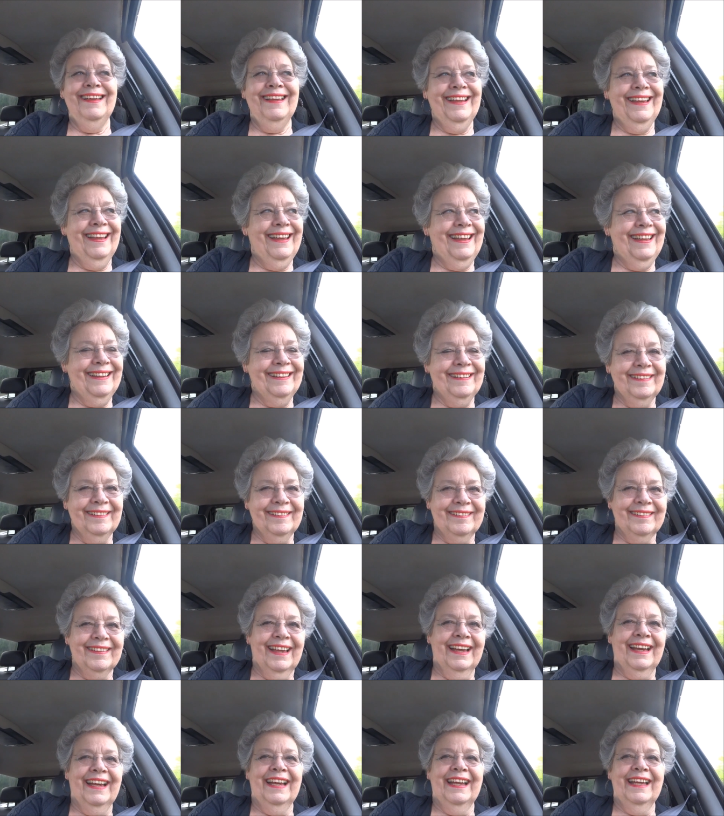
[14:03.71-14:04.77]
And
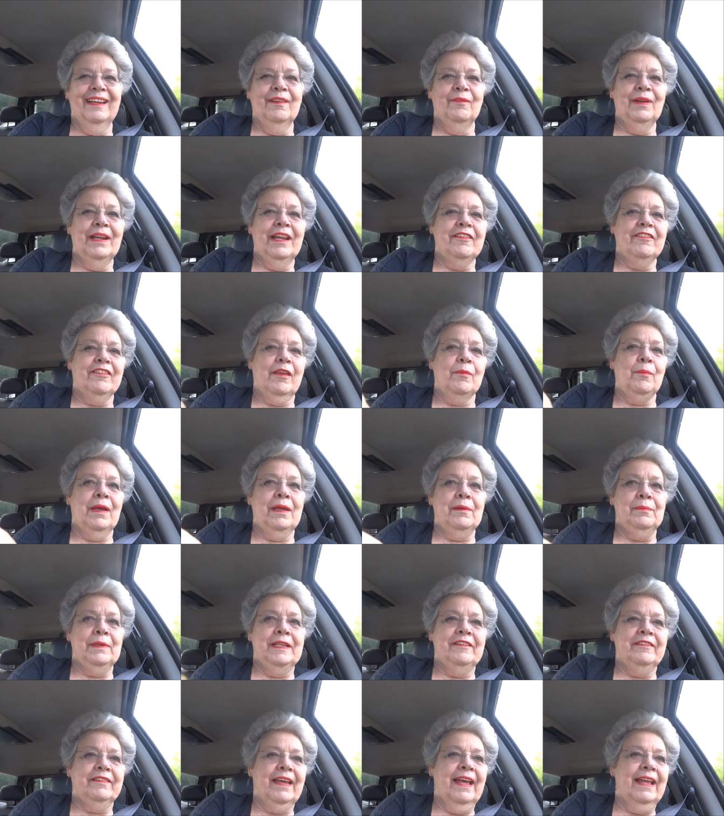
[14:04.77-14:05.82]
I, when I say my
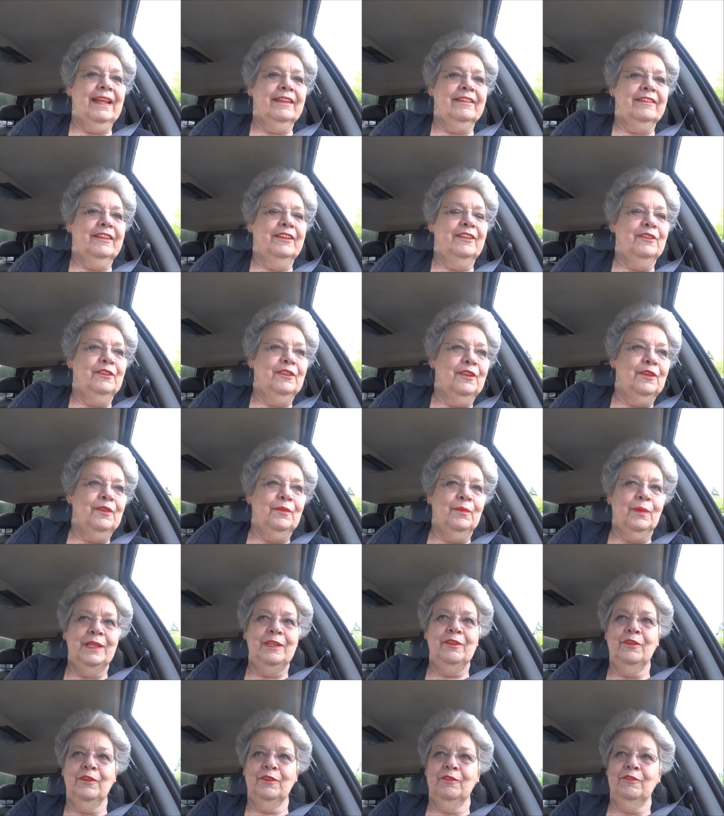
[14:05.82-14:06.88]
mentality, you know,
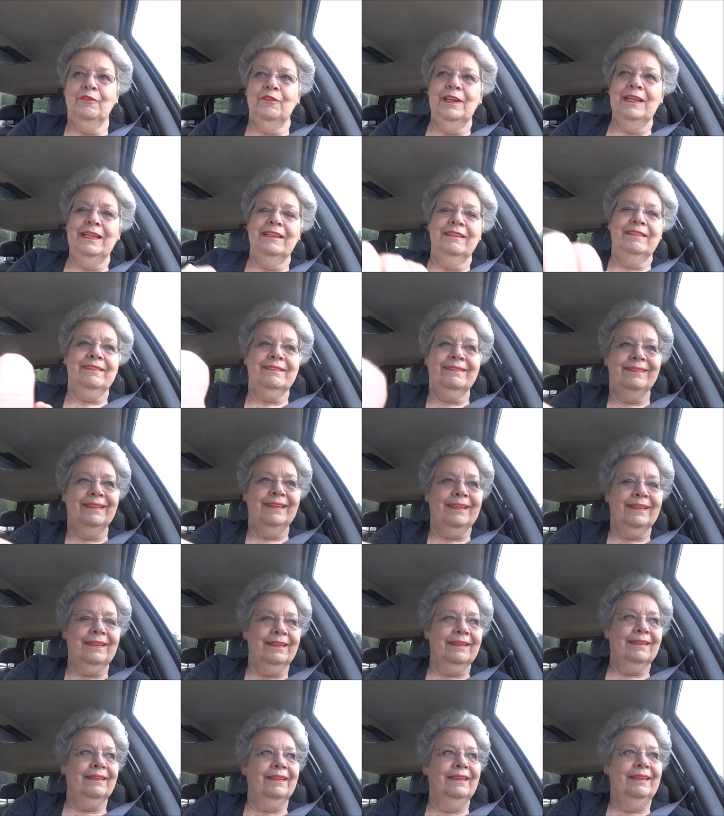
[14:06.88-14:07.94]
when you're really sick,
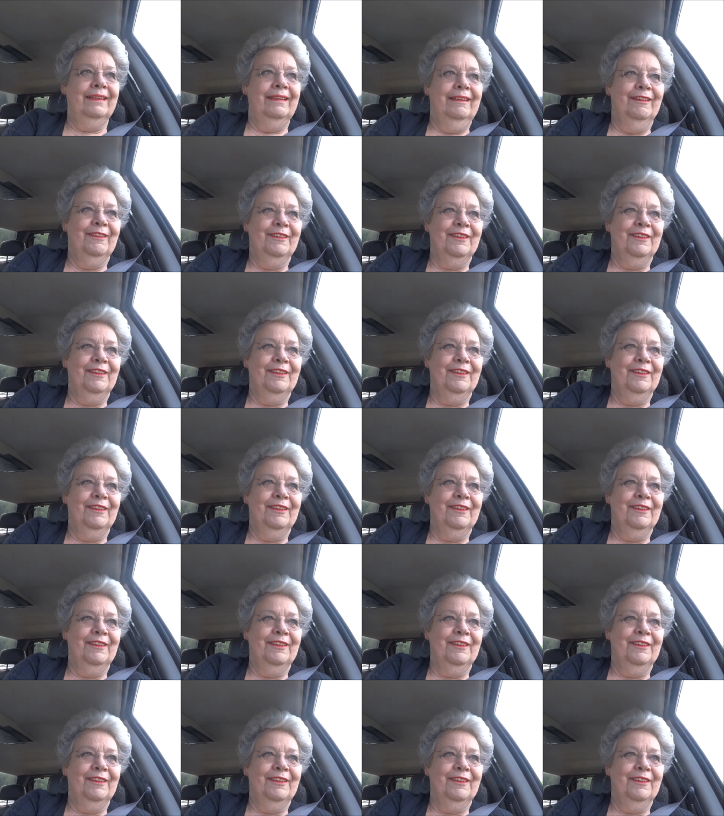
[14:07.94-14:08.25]
you,